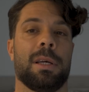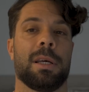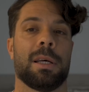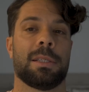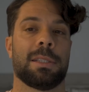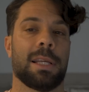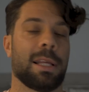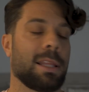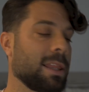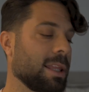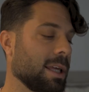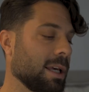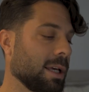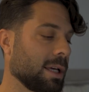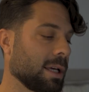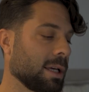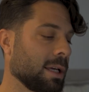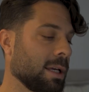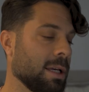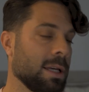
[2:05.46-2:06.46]
because I
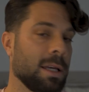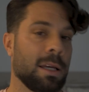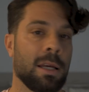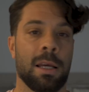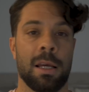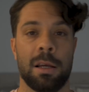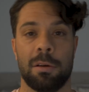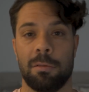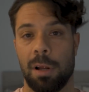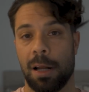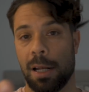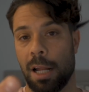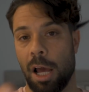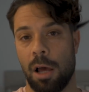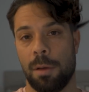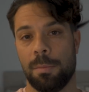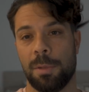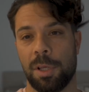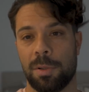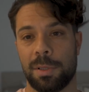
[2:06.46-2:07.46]
think right now
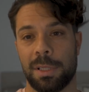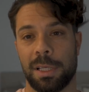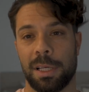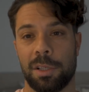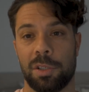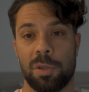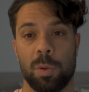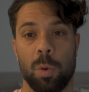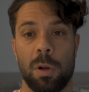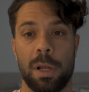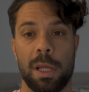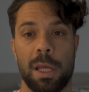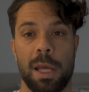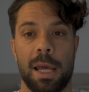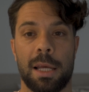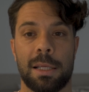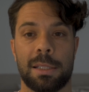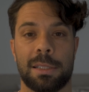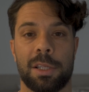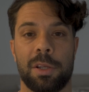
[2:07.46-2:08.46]
I'm using a
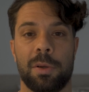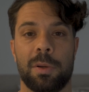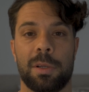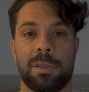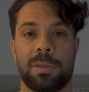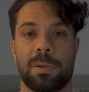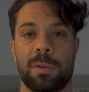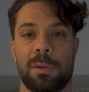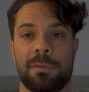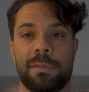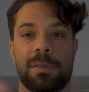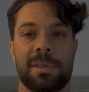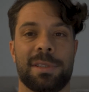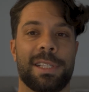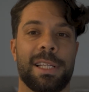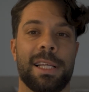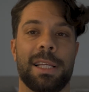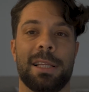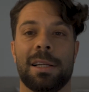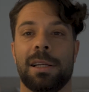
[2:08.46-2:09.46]
28, so you can sort of
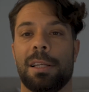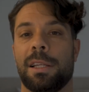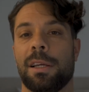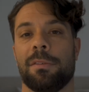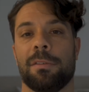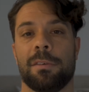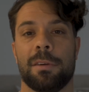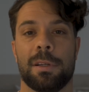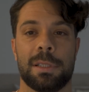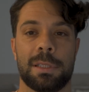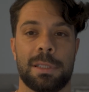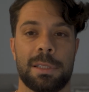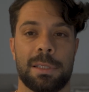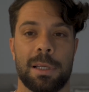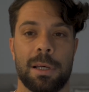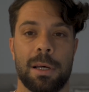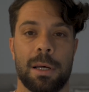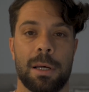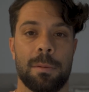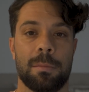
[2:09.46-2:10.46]
see the difference.
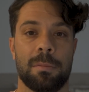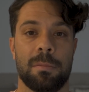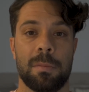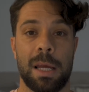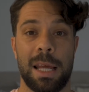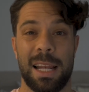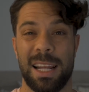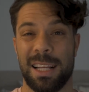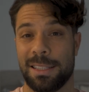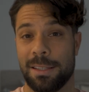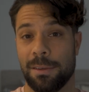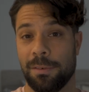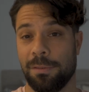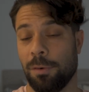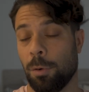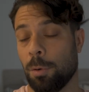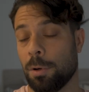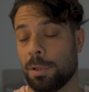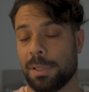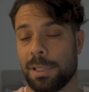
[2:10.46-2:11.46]
And it's a
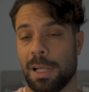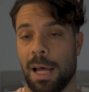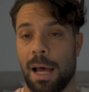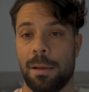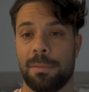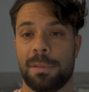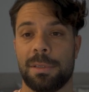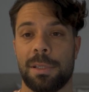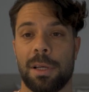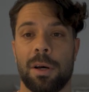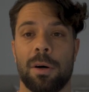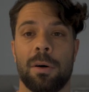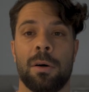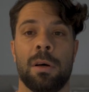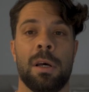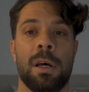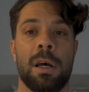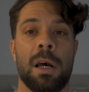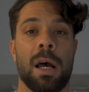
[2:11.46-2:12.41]
4-stop, so